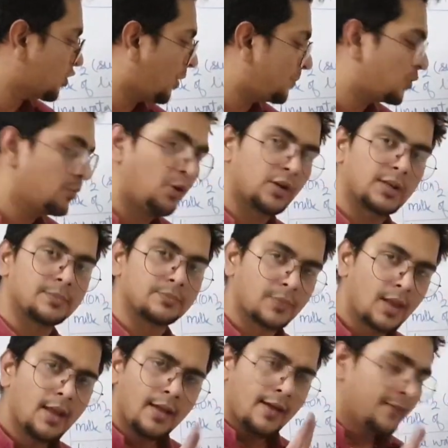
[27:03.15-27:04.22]
top to bottom.
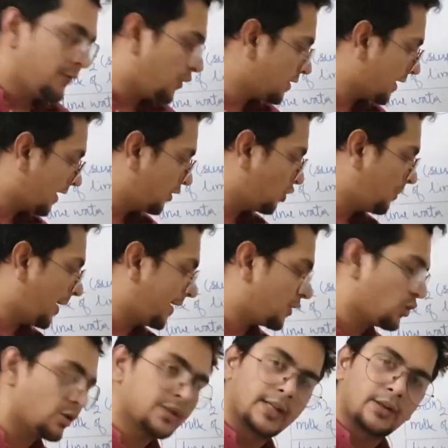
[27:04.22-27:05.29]
For second group,
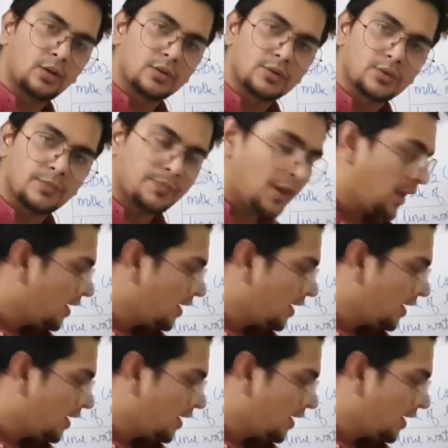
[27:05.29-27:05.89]
hydroxide also.